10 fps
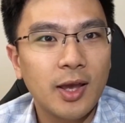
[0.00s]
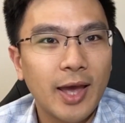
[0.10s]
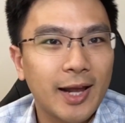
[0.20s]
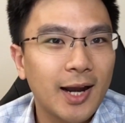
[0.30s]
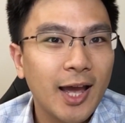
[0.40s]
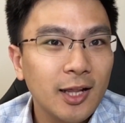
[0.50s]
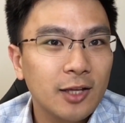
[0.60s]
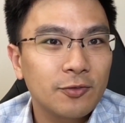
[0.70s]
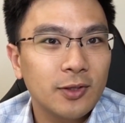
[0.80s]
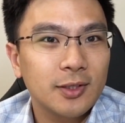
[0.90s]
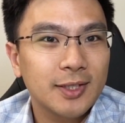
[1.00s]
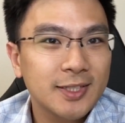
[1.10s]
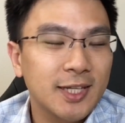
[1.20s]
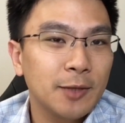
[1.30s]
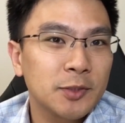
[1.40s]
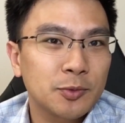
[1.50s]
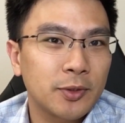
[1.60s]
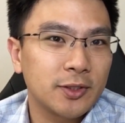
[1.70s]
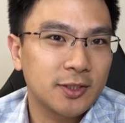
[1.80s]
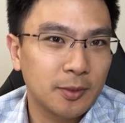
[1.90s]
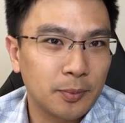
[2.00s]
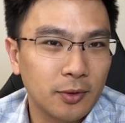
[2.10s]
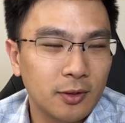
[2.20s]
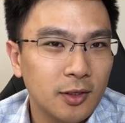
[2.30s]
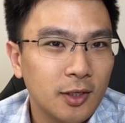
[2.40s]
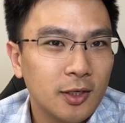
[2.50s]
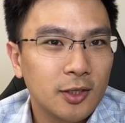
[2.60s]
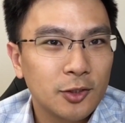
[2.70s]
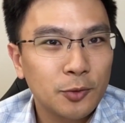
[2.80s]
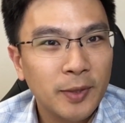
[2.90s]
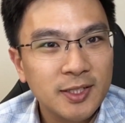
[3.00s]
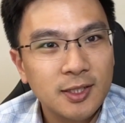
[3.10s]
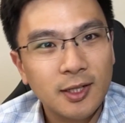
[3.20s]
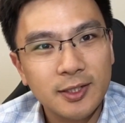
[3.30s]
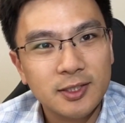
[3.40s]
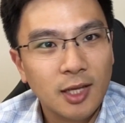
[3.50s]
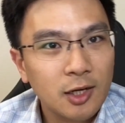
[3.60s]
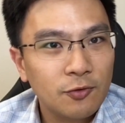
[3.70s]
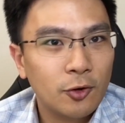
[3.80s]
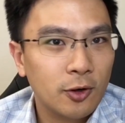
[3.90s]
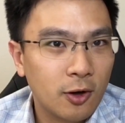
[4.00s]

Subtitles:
At a high level, this game is pretty simple. You basically sign up for a